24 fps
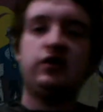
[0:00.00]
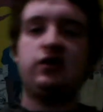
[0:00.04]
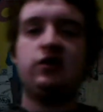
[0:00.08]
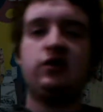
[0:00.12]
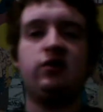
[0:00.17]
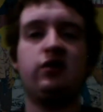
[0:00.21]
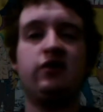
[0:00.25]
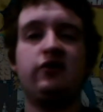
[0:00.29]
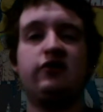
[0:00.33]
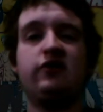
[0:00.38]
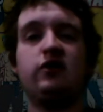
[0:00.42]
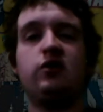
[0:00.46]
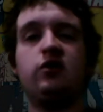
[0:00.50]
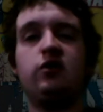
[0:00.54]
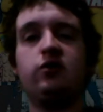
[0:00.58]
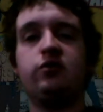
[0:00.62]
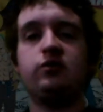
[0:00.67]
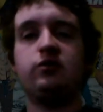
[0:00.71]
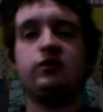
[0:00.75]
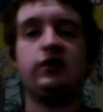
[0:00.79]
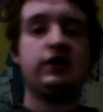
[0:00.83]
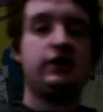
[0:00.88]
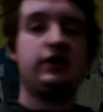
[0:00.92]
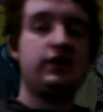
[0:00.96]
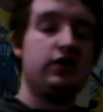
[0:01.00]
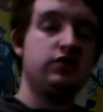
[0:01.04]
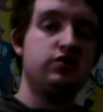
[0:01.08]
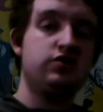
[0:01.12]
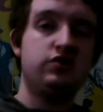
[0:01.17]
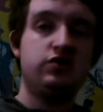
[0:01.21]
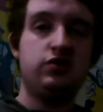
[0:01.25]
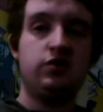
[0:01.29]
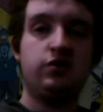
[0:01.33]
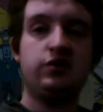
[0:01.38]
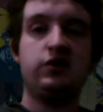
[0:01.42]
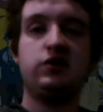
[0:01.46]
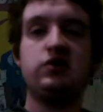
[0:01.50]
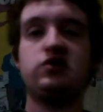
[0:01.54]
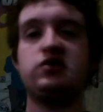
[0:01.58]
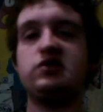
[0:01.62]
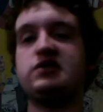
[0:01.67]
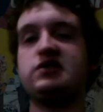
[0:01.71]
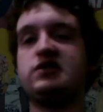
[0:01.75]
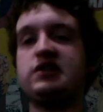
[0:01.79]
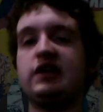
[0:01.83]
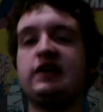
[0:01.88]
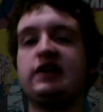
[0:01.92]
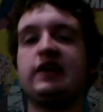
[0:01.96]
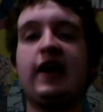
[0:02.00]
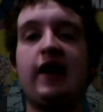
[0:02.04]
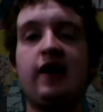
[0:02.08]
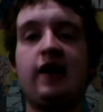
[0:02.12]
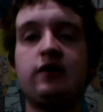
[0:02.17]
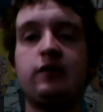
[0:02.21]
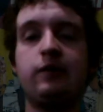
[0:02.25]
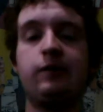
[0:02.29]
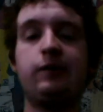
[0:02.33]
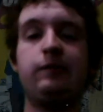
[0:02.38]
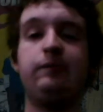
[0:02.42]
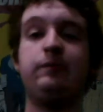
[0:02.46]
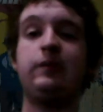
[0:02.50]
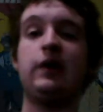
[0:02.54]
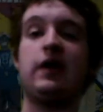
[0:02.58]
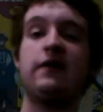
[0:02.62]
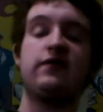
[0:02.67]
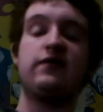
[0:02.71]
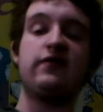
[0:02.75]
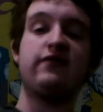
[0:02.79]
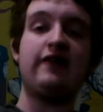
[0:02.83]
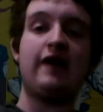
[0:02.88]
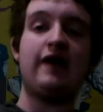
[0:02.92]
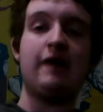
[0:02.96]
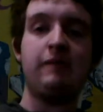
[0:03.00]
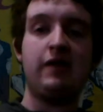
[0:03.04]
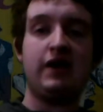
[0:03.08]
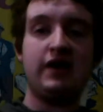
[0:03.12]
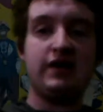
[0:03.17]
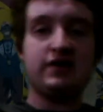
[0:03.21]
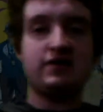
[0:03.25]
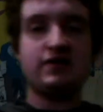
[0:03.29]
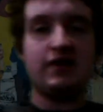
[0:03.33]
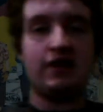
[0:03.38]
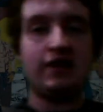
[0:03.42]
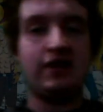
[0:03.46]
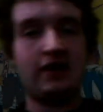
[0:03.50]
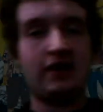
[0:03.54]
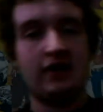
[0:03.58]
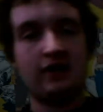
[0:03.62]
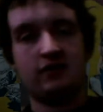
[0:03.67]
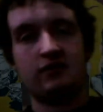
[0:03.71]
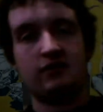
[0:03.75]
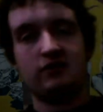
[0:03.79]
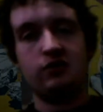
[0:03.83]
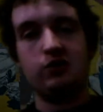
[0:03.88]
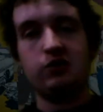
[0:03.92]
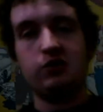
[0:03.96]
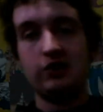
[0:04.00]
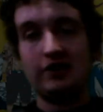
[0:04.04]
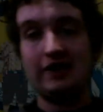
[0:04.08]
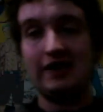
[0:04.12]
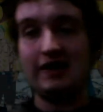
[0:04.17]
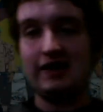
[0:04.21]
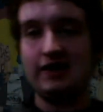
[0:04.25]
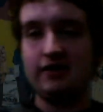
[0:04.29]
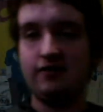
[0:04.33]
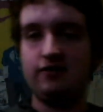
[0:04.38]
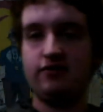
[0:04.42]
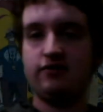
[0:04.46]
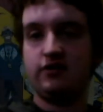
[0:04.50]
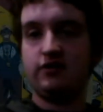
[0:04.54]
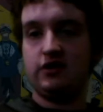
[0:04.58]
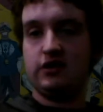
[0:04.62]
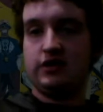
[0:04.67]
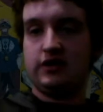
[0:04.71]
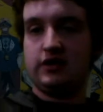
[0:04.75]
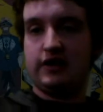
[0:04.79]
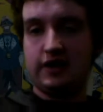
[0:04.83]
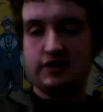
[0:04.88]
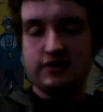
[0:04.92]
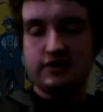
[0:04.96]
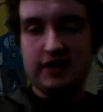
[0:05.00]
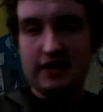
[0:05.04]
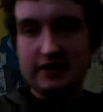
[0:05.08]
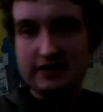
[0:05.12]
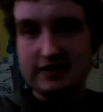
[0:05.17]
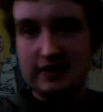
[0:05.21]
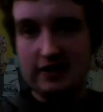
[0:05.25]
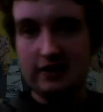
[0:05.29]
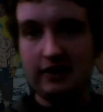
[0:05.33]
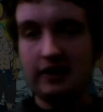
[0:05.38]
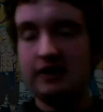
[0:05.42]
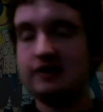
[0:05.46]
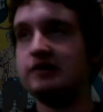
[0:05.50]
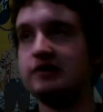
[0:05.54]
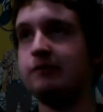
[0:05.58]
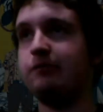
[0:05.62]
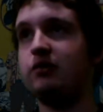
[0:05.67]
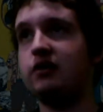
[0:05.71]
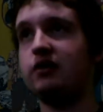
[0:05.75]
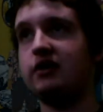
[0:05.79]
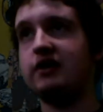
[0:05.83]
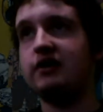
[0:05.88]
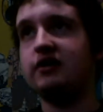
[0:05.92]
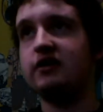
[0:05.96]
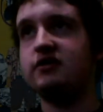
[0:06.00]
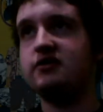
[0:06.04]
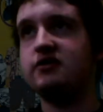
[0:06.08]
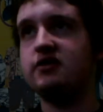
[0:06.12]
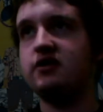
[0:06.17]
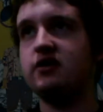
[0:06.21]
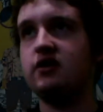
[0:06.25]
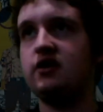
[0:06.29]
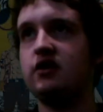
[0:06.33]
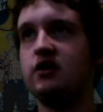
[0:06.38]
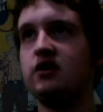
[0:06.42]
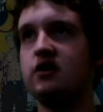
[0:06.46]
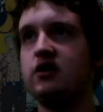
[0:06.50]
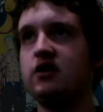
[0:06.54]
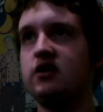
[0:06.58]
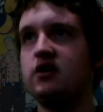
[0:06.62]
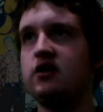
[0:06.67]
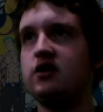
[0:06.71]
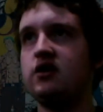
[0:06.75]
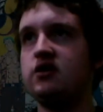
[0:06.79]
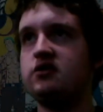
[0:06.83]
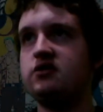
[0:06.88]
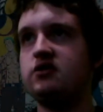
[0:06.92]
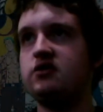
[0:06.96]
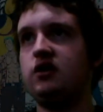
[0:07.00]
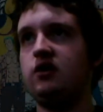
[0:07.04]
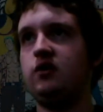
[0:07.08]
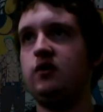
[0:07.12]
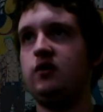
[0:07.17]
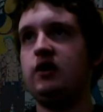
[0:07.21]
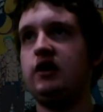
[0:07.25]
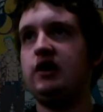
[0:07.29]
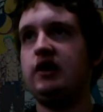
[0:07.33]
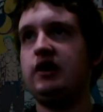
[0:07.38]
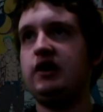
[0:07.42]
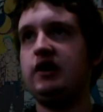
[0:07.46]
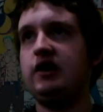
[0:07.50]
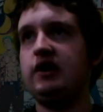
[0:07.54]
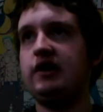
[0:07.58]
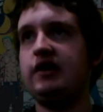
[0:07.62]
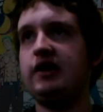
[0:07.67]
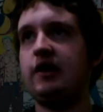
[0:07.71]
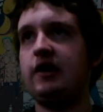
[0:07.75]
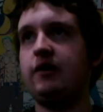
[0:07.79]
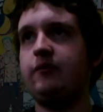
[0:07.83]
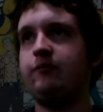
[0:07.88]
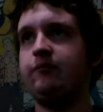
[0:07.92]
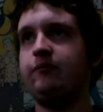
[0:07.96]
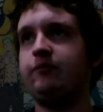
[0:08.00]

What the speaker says: You don't have to go through like dungeon. You know, you could just sit down, you play for 5 minutes, and then you could leave. That's how like simple it is. So yeah.